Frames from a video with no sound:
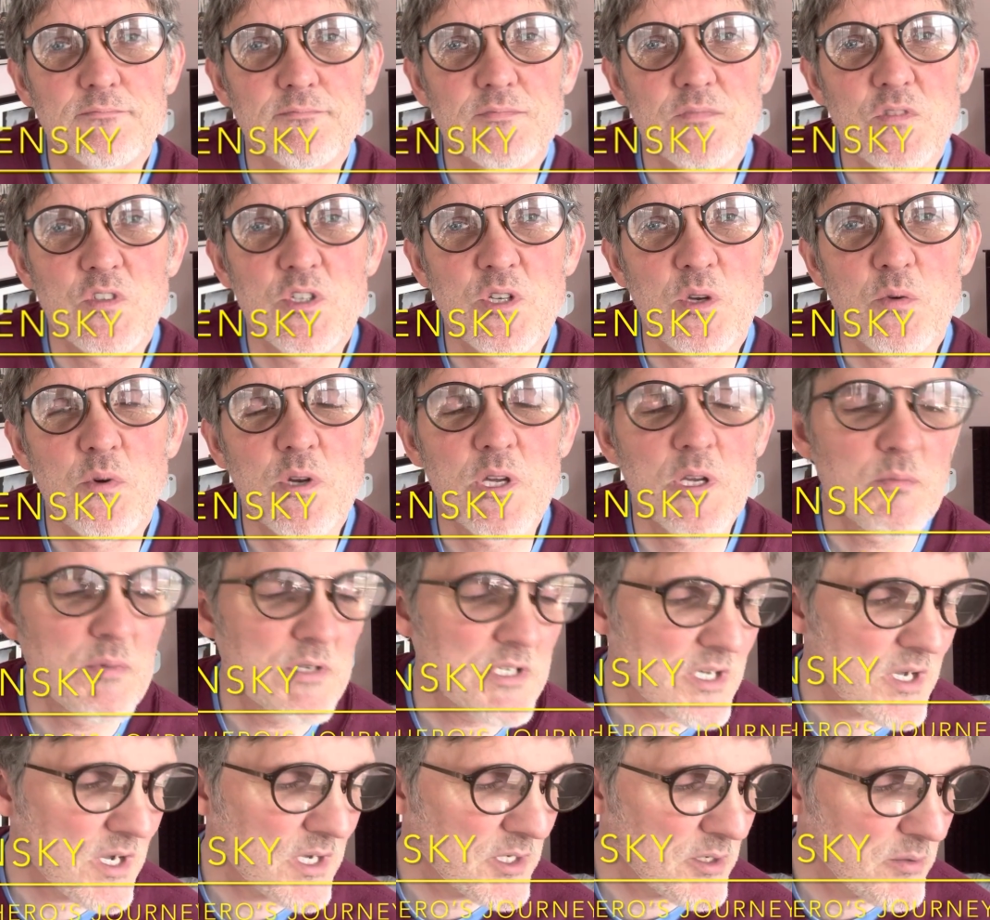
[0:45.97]
So we're going to be
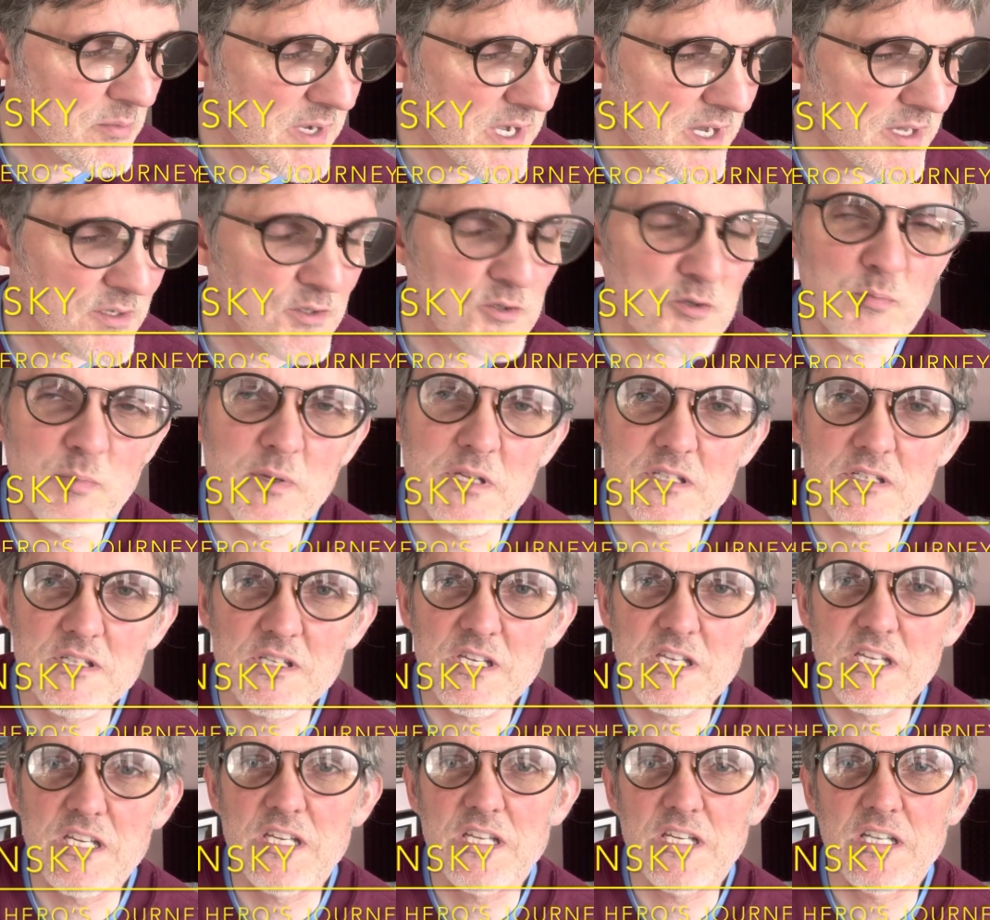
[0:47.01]
talking about
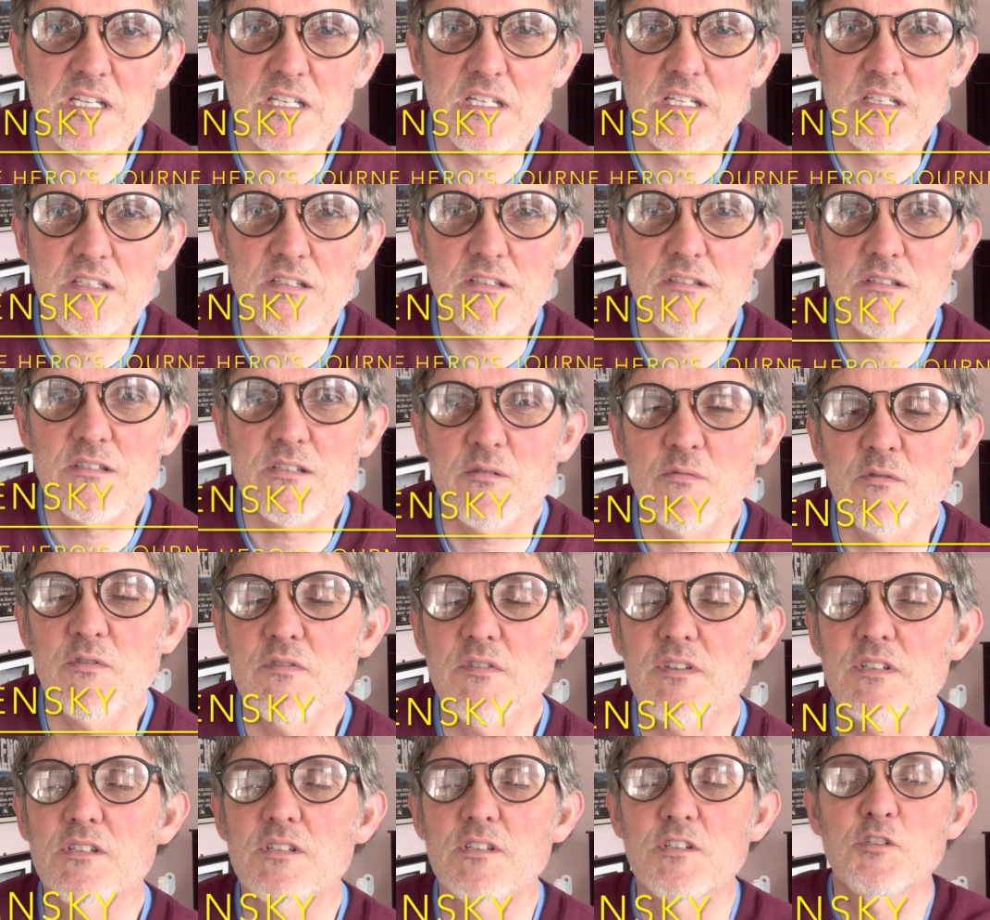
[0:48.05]
Ouspensky and some of
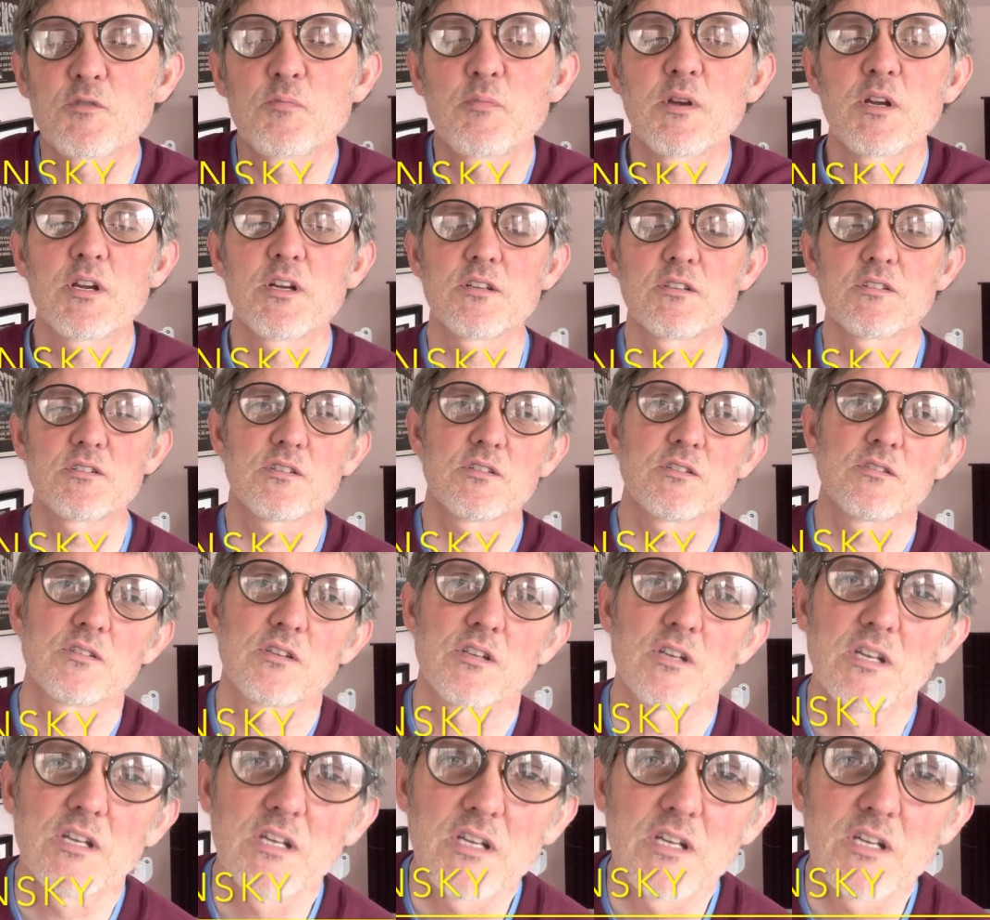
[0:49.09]
his experiences